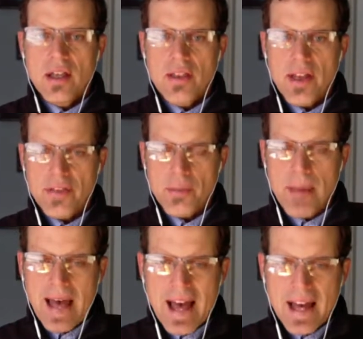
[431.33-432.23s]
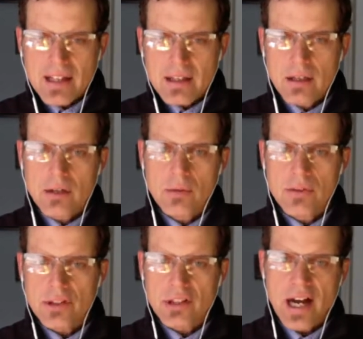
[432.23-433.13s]
that the bag
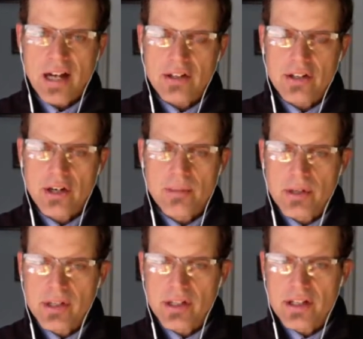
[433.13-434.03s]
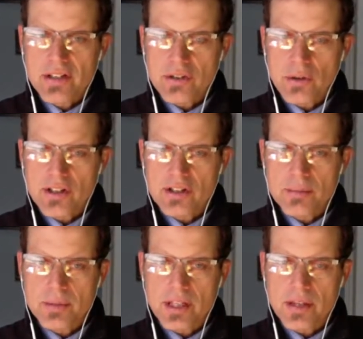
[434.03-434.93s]
with the locker number is going to
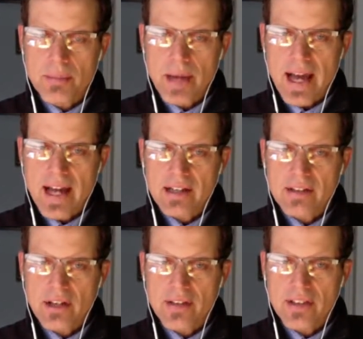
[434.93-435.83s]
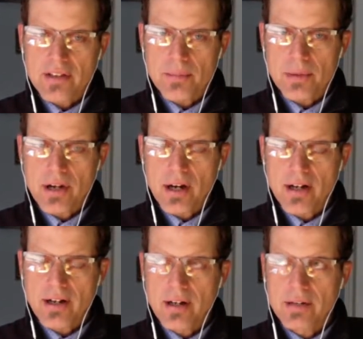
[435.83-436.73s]
be the bag that
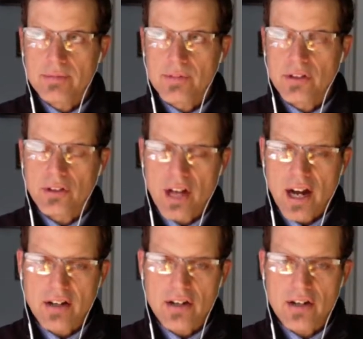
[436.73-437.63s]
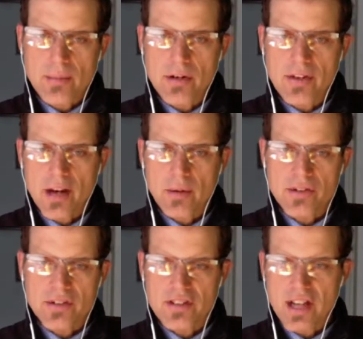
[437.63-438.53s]
the locker number that was
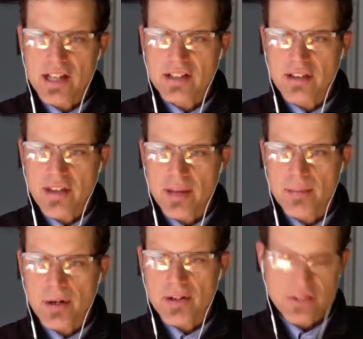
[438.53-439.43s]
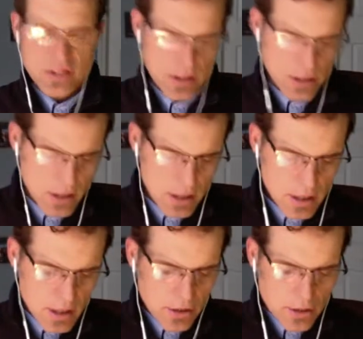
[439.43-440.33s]
assigned to that person.
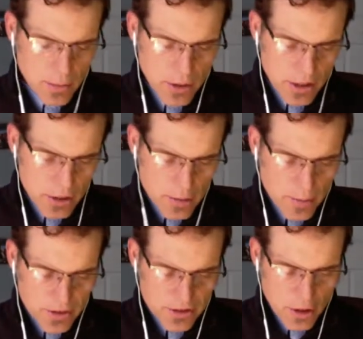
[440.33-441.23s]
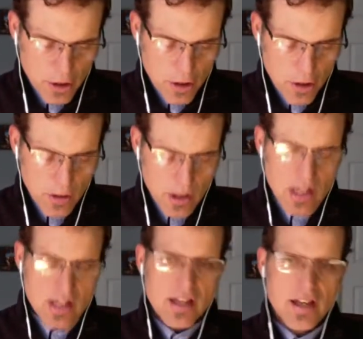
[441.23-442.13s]
Good morning, Cooper. So
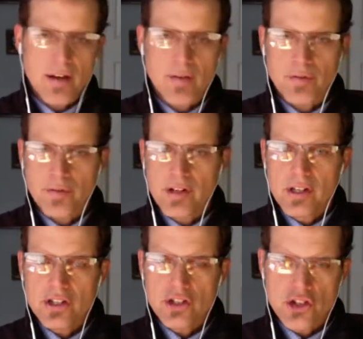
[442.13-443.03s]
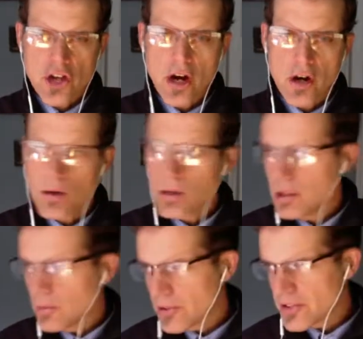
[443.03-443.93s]
if Joe
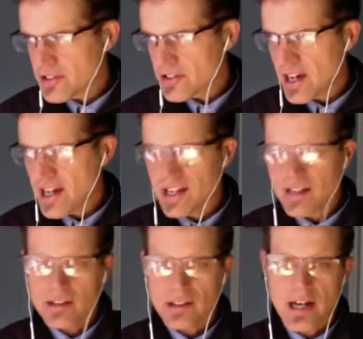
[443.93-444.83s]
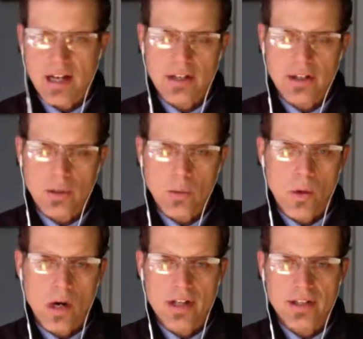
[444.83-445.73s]
was assigned locker
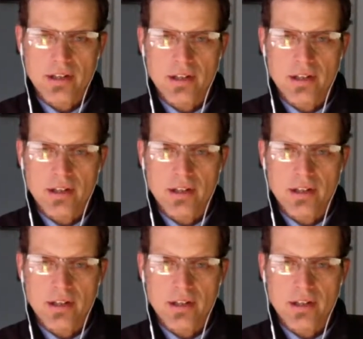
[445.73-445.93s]
1